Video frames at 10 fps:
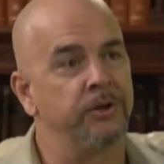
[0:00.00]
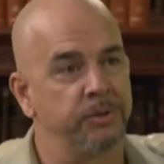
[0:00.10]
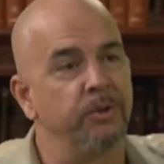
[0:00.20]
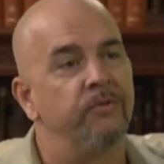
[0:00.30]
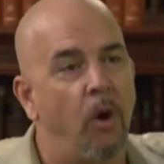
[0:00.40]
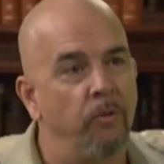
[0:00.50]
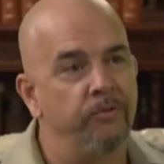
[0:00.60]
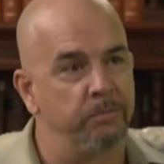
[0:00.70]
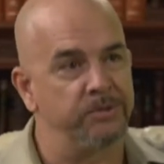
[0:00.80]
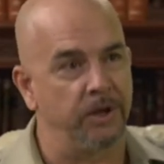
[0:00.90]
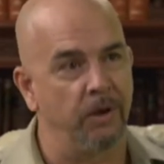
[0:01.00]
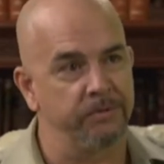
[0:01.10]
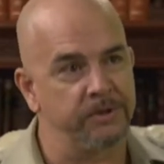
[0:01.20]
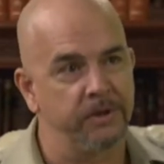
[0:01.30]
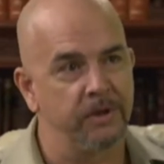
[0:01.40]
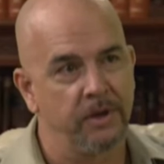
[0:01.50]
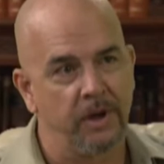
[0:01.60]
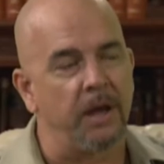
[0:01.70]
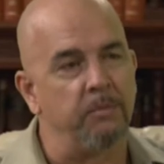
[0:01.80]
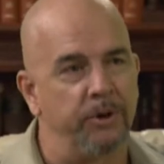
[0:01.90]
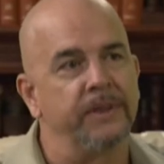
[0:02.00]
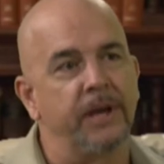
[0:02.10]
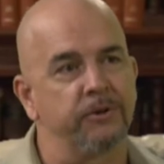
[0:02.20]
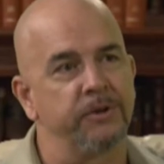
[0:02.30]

to involve themselves and bring their,